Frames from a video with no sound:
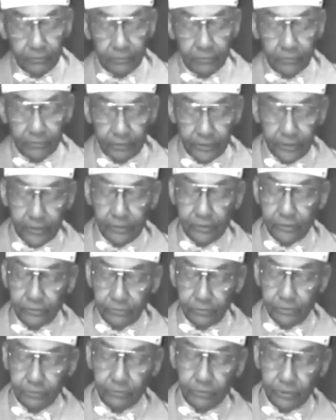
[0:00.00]
Tell the
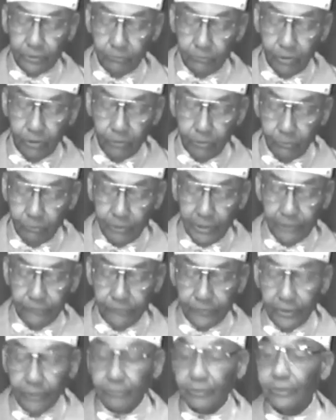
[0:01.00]
truth and walk away
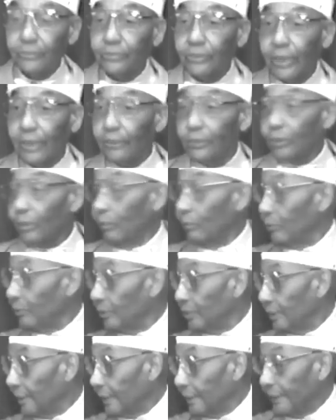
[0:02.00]
from it and say, I told
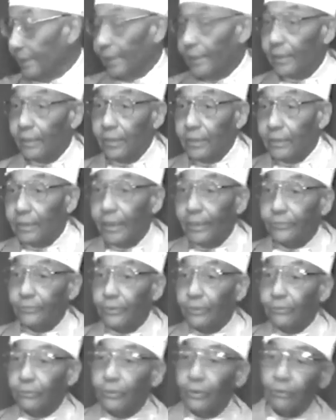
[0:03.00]
you, didn't I? That's
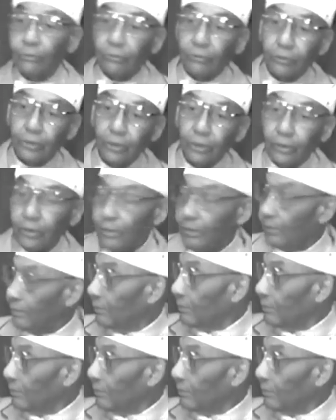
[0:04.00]
the truth.